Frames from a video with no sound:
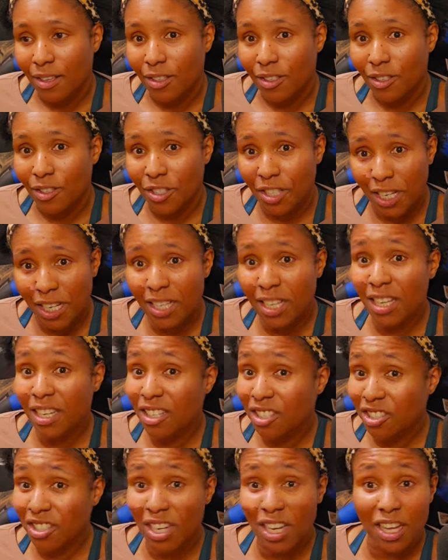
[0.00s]
Gina
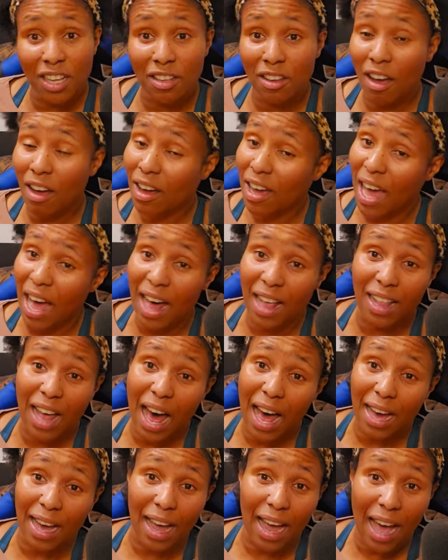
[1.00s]
and Jen, y'all got a
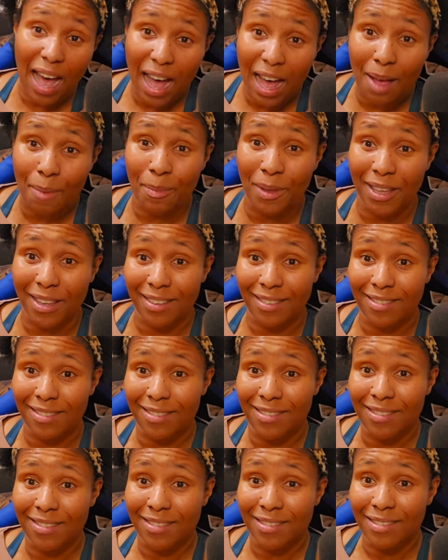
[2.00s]
lot in common.
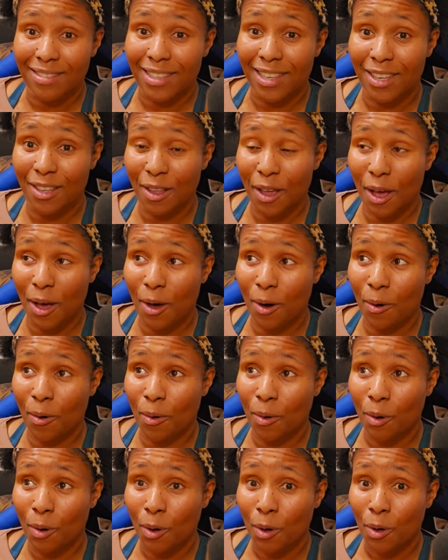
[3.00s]
You
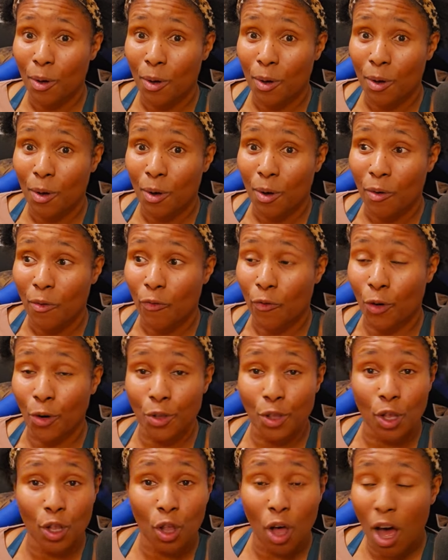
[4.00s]
know, for
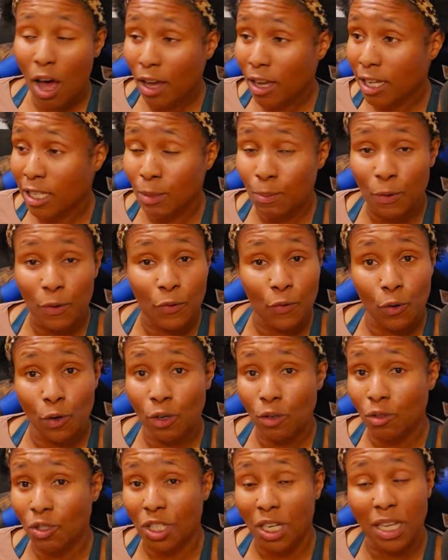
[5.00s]
the longest
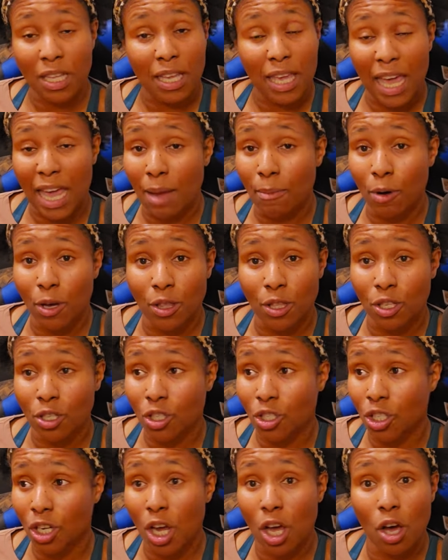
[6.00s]
before Jen came on this
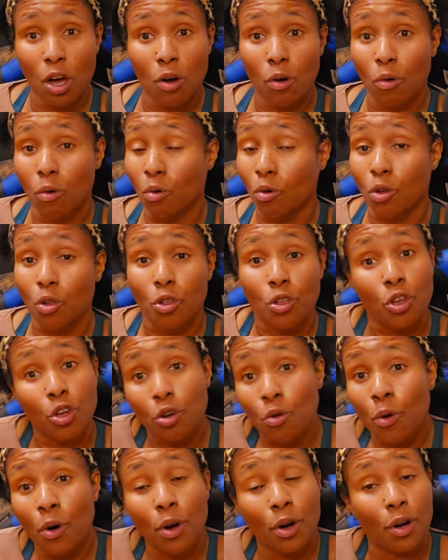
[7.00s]
show, you
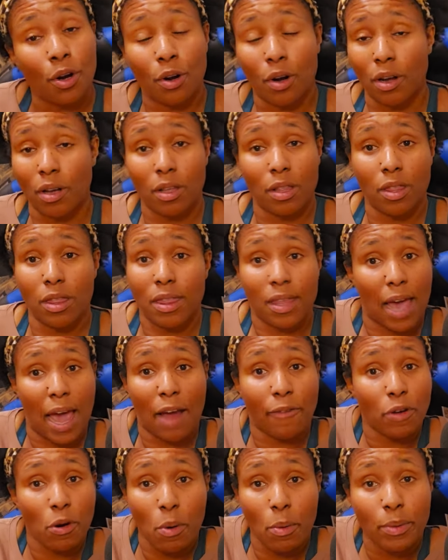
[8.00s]
were
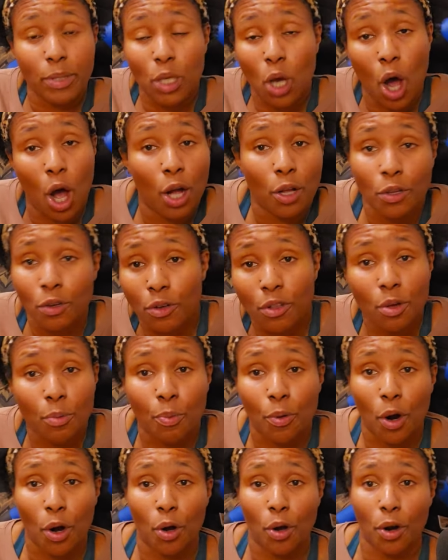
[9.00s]
everyone was calling you the
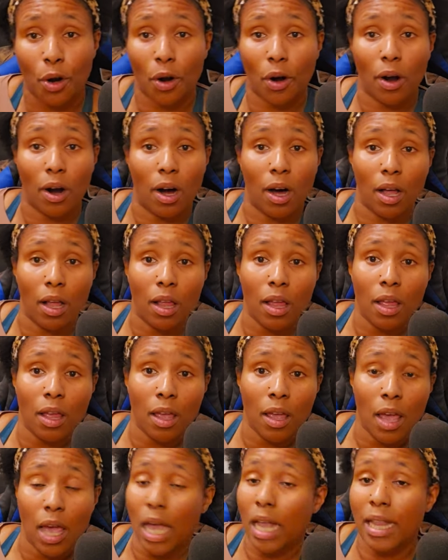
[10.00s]
broke girl.
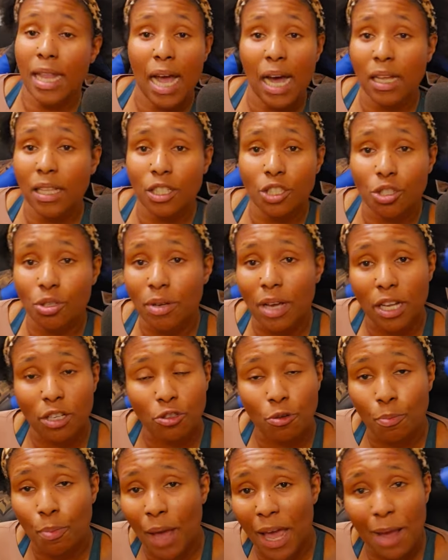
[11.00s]
And now that you got
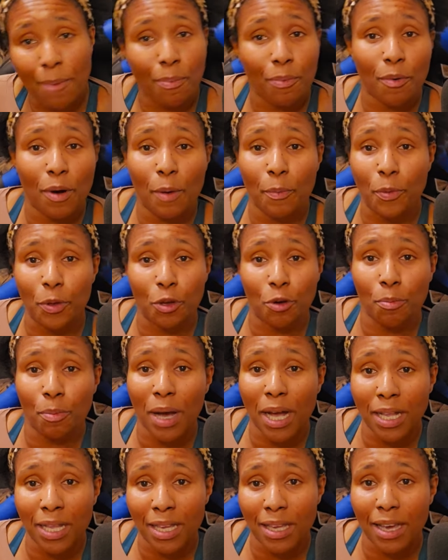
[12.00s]
your paper up and your
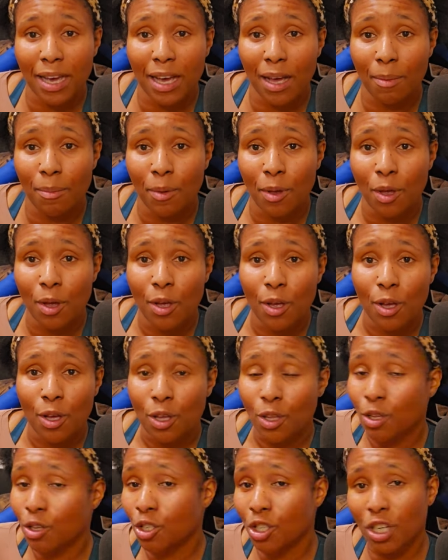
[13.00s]
money up,
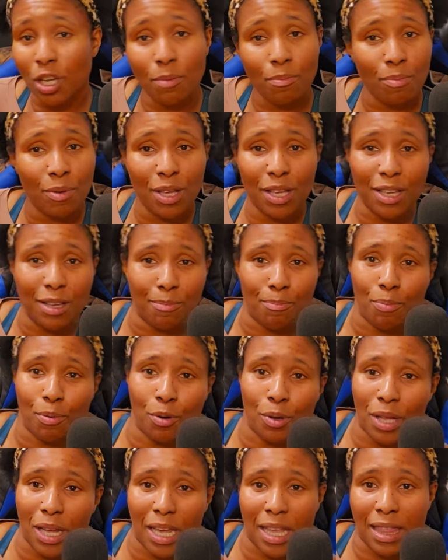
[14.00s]
you shouldn't be
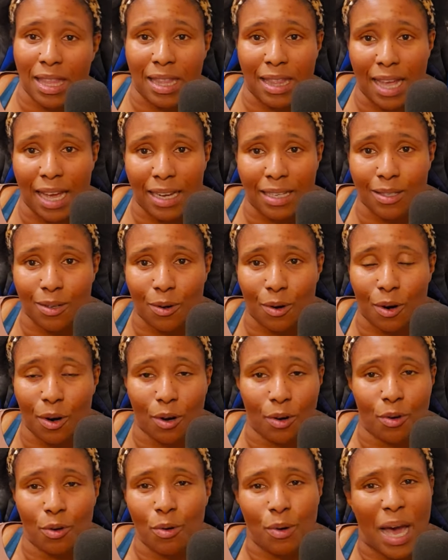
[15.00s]
bullying the next
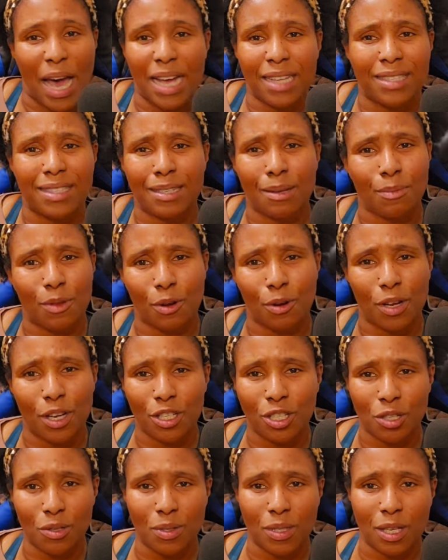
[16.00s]
girl who has similar
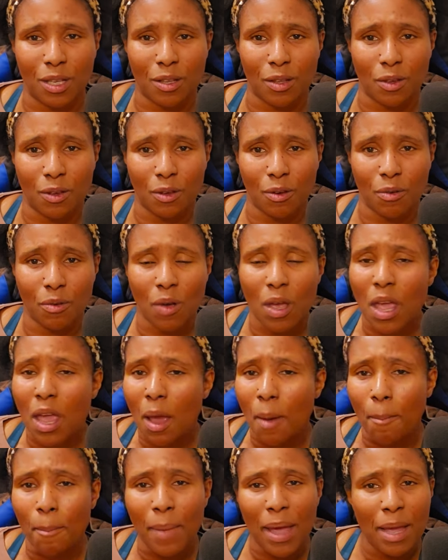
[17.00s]
issues in you.
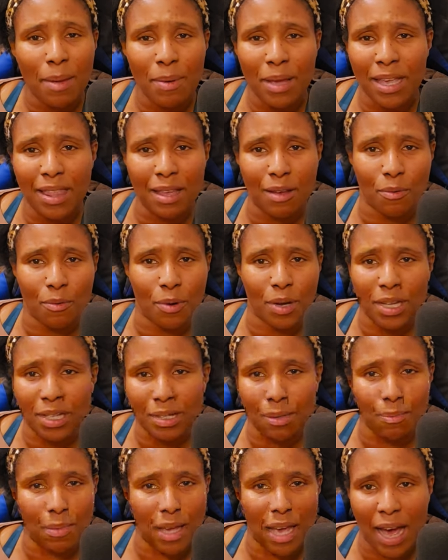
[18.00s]
Maybe the
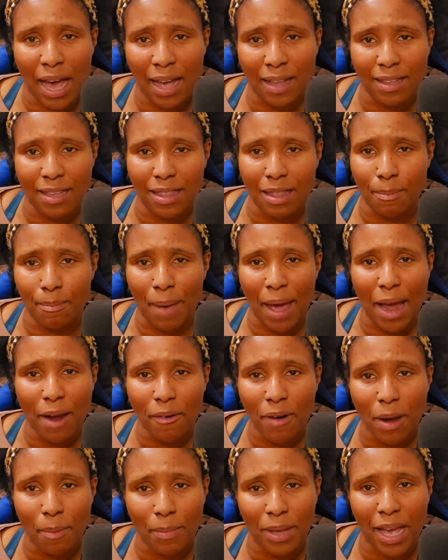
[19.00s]
reason behind it and the
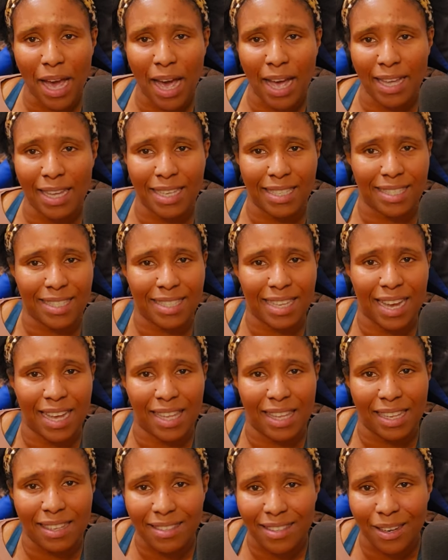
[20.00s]
background behind it's
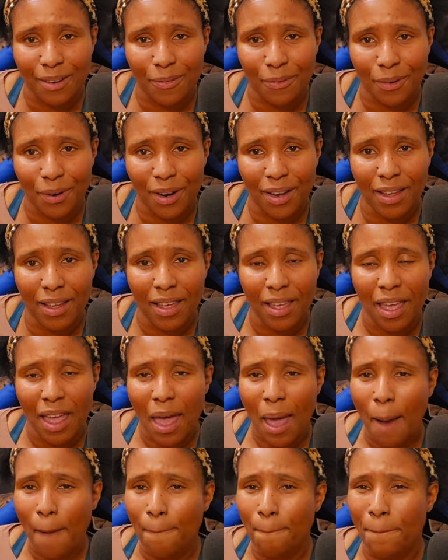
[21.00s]
slightly different,
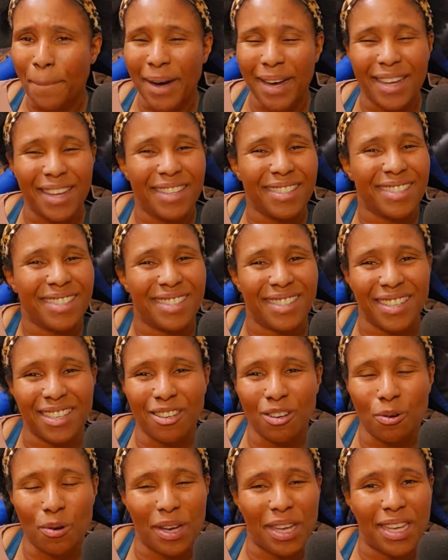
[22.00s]
but it
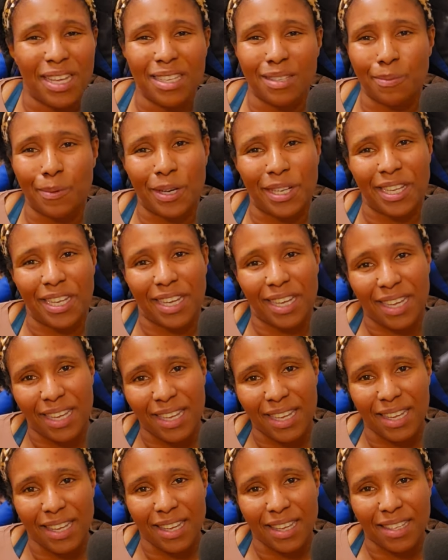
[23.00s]
still is what it
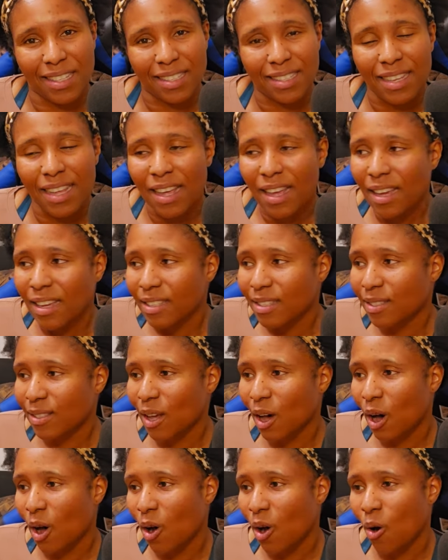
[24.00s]
is.
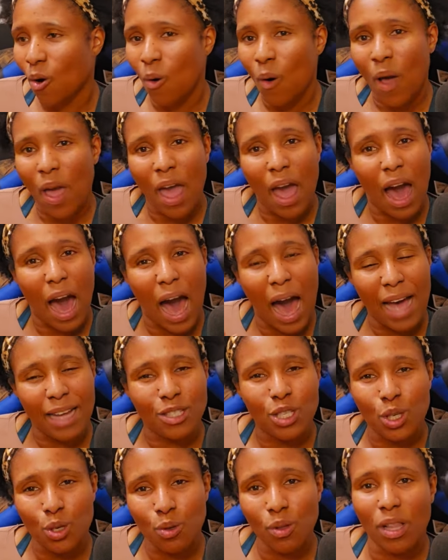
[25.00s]
So I
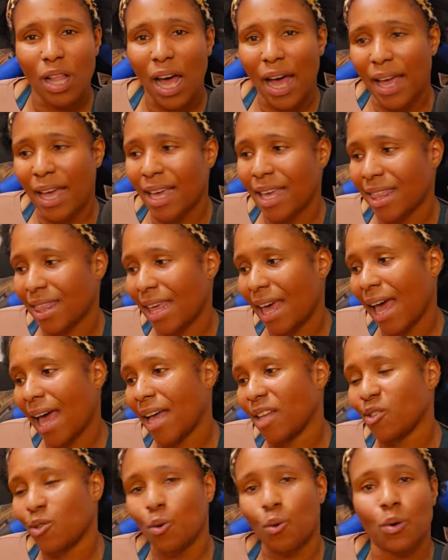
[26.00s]
do like
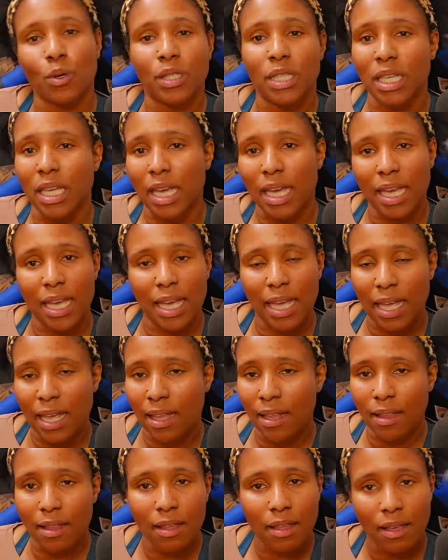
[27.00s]
that towards the
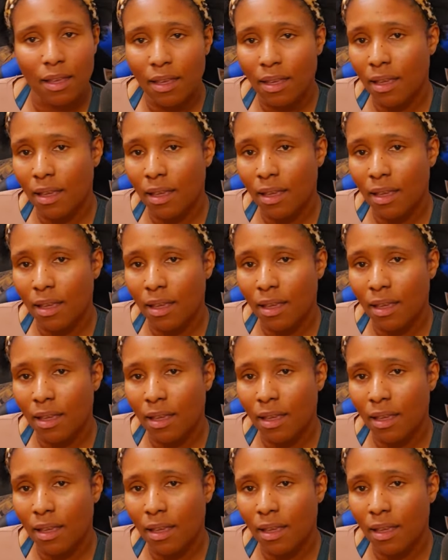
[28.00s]
end,